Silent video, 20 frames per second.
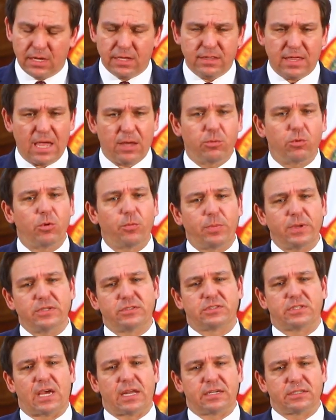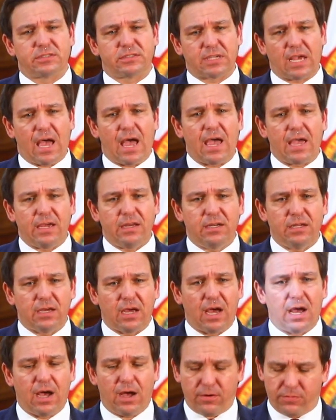They will be set aside
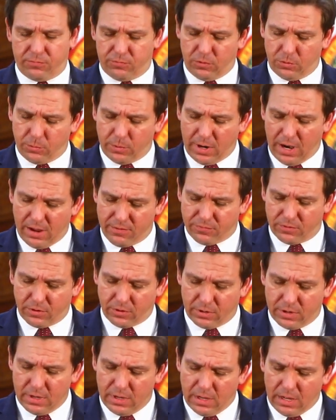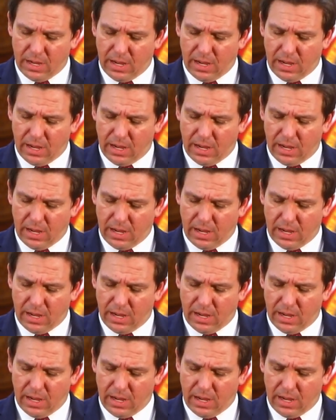uh, for whatever